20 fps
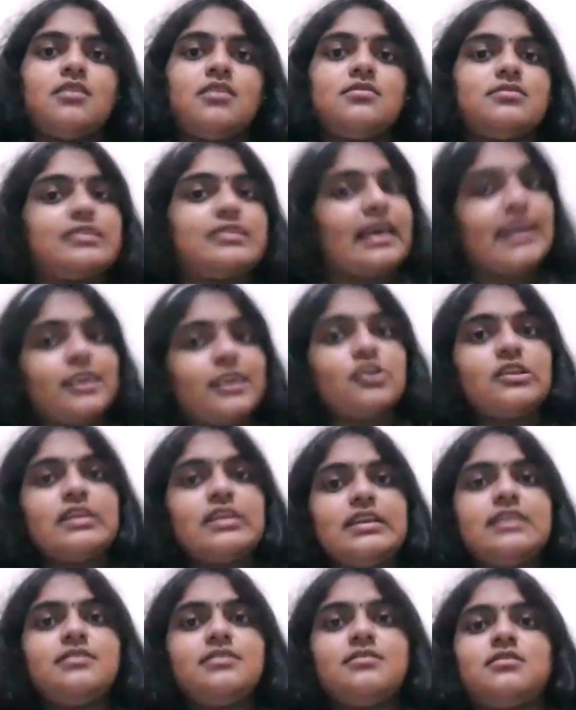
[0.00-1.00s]
Second
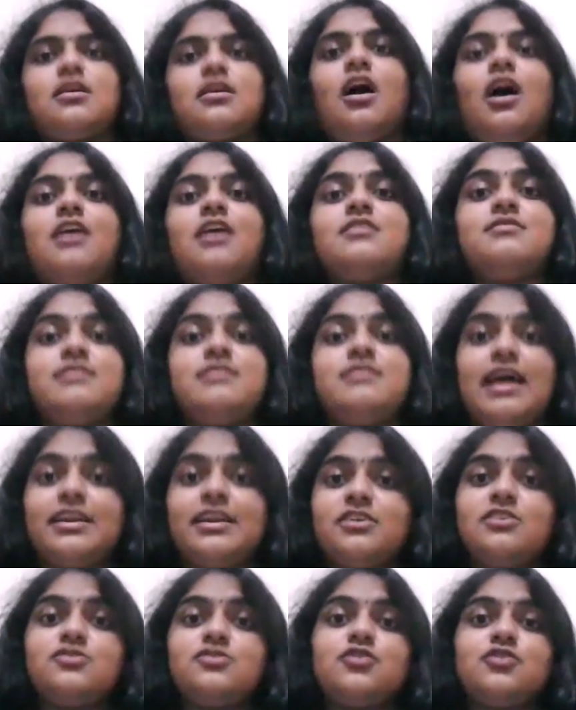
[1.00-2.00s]
on the list are
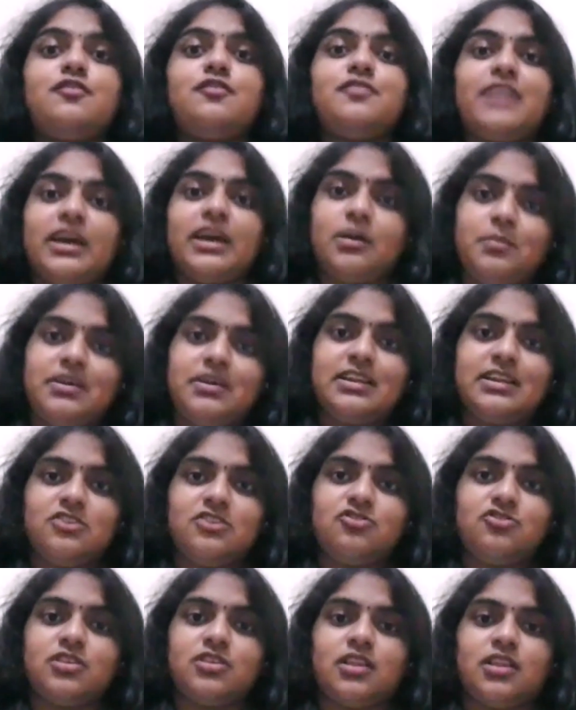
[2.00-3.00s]
letters of
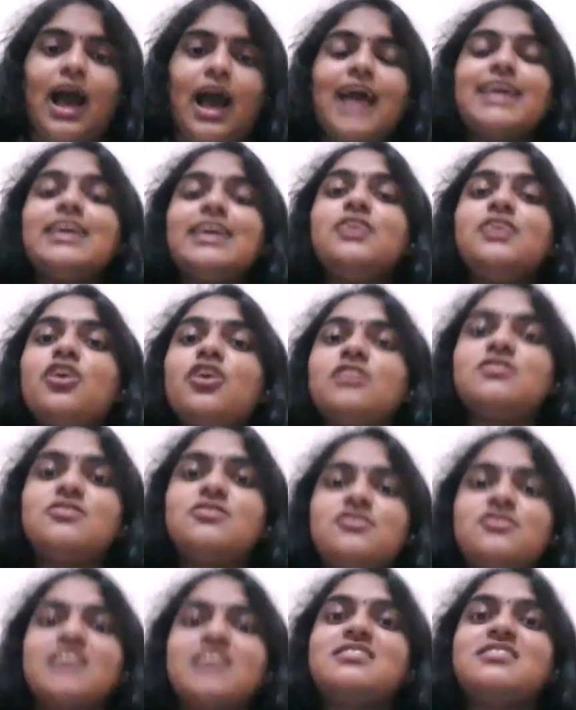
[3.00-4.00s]
recommendation. I cannot
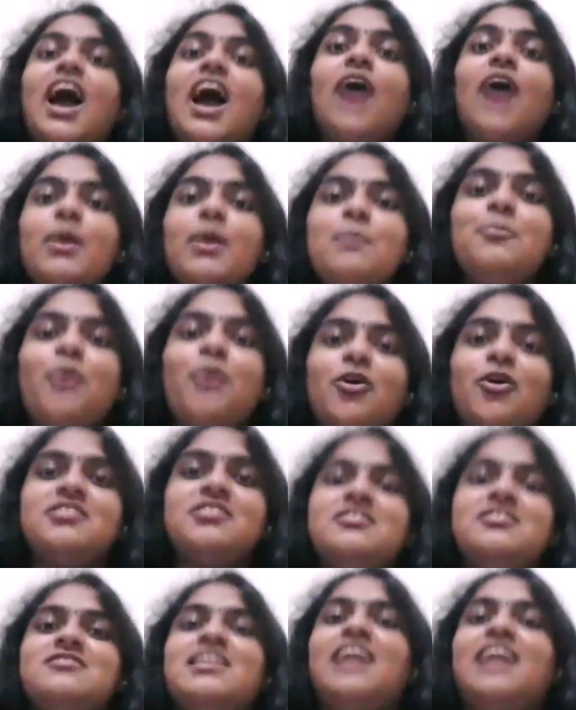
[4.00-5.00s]
stress how
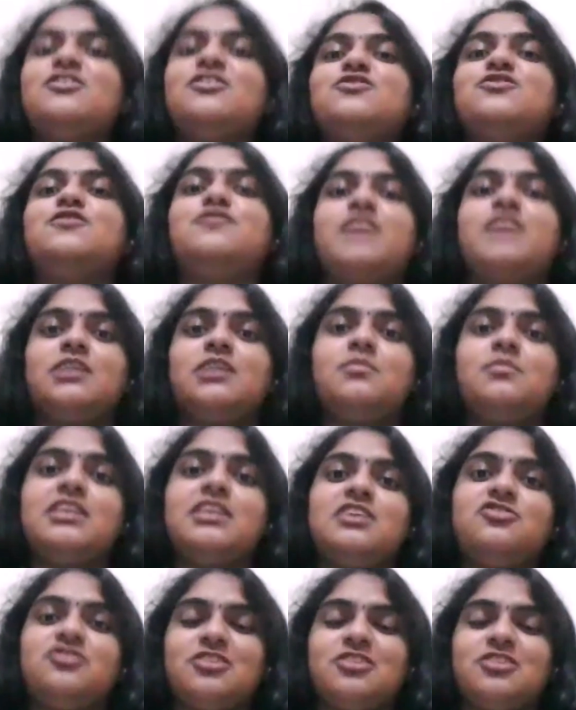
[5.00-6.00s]
important letters of
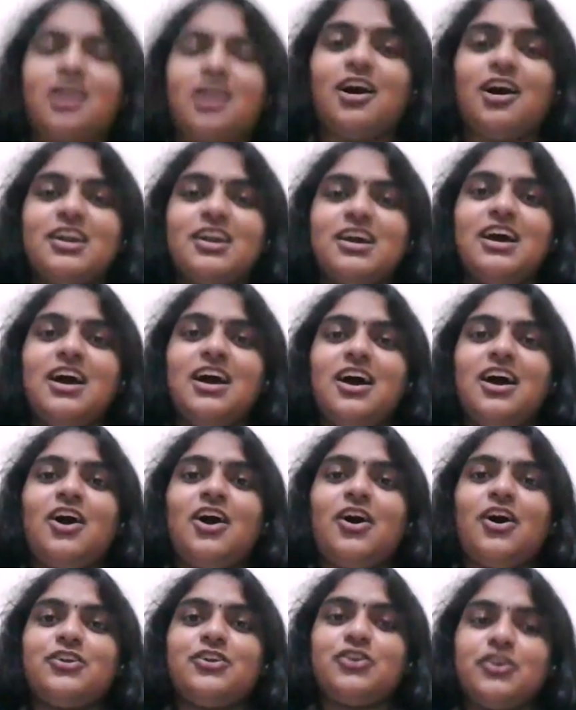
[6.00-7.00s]
recommendation are
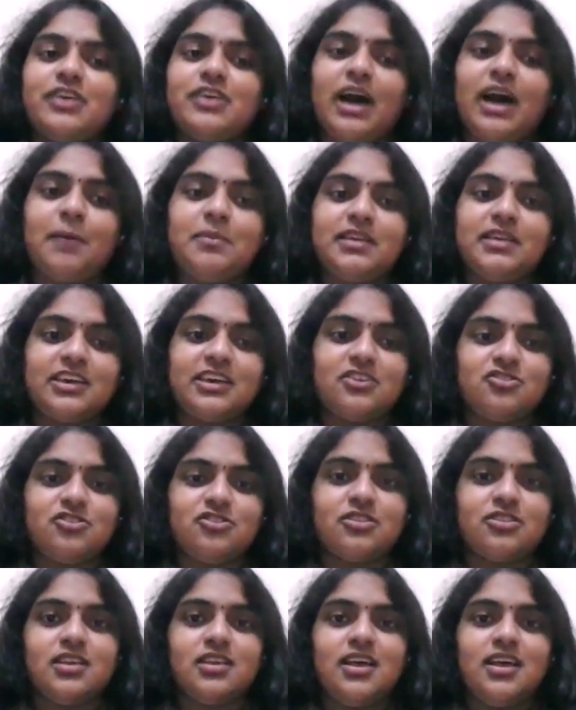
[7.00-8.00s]
on your
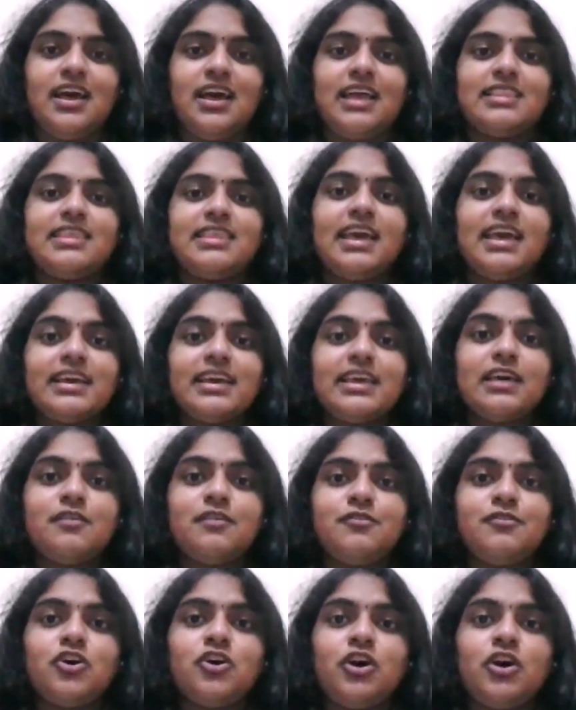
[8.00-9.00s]
application. They
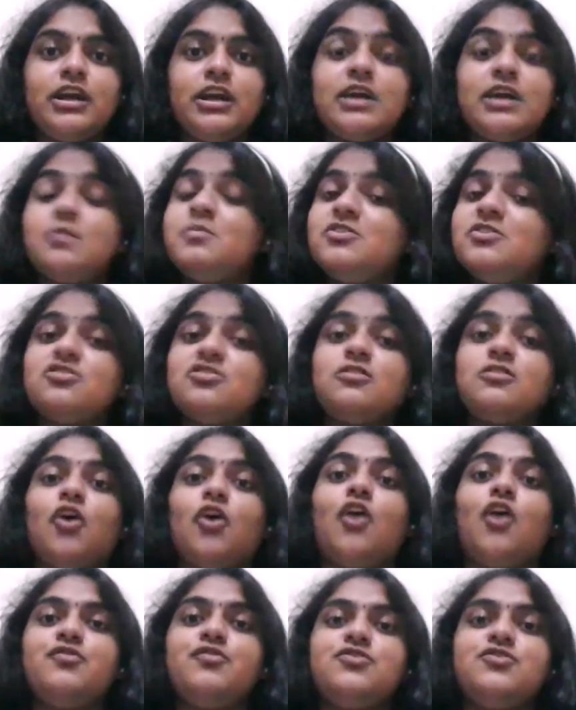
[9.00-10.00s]
give your admissions
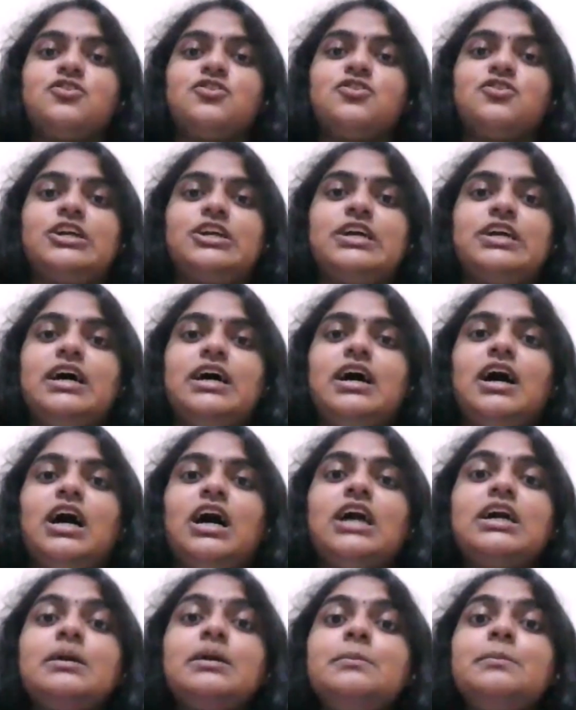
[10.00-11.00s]
officer
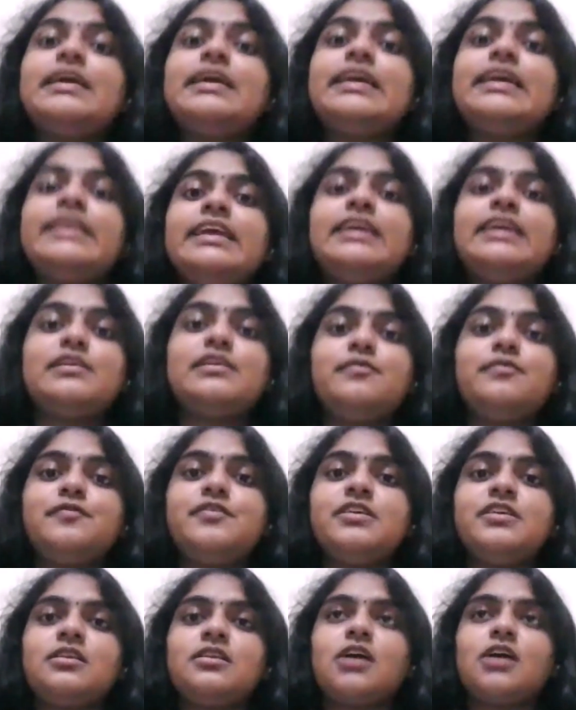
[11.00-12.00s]
a completely
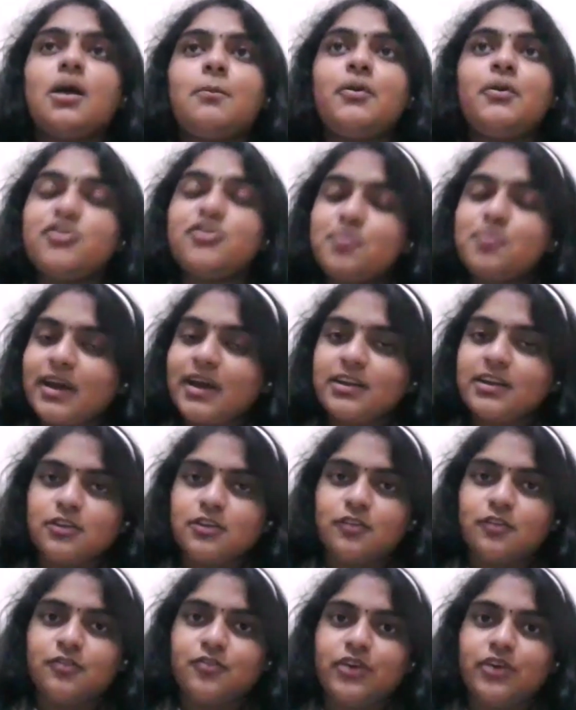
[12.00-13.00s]
different
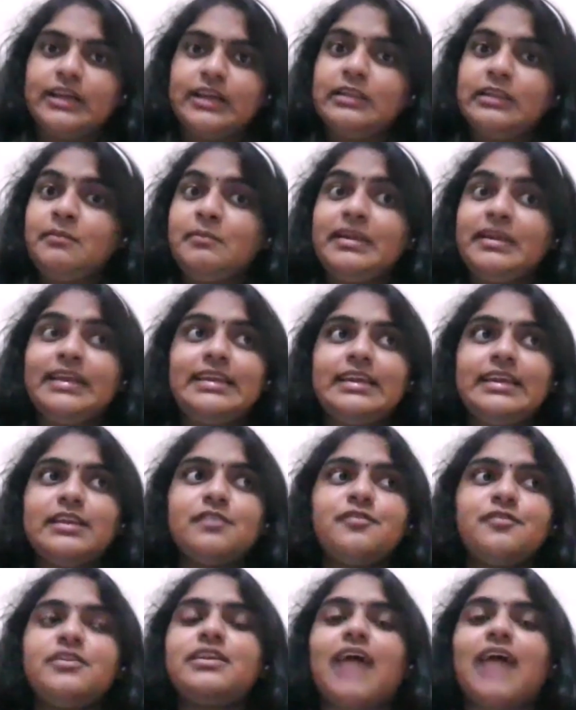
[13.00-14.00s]
perspective, a completely
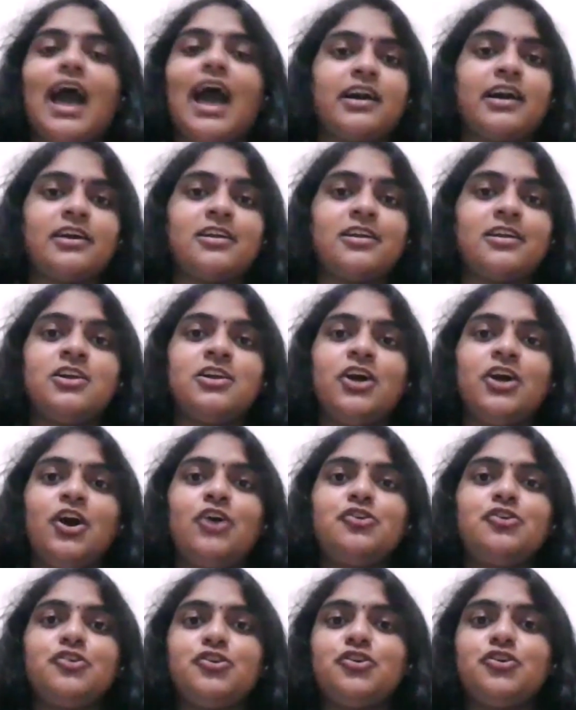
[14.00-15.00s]
different angle
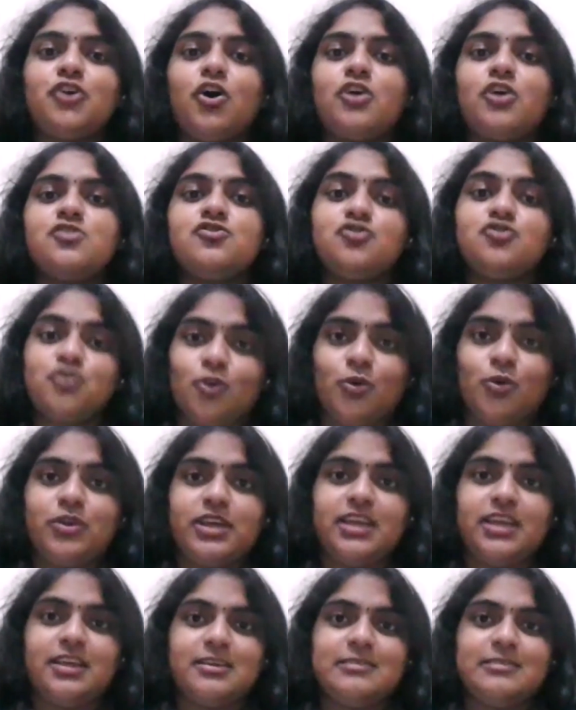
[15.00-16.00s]
to your
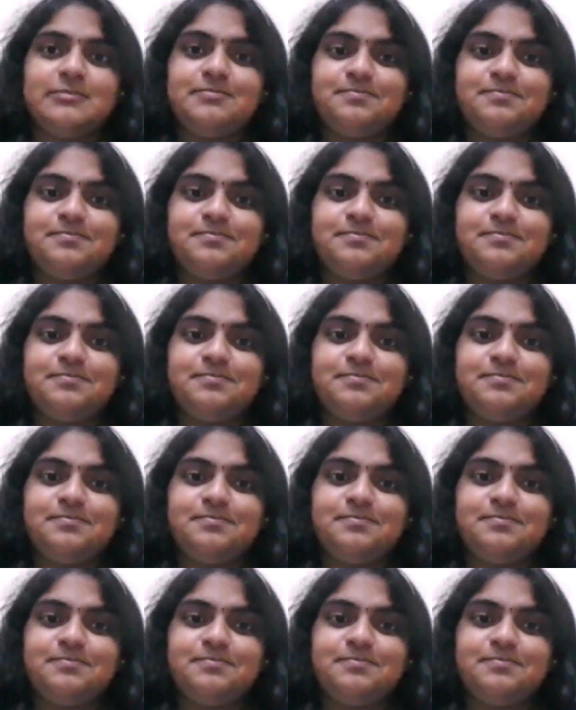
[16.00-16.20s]
story.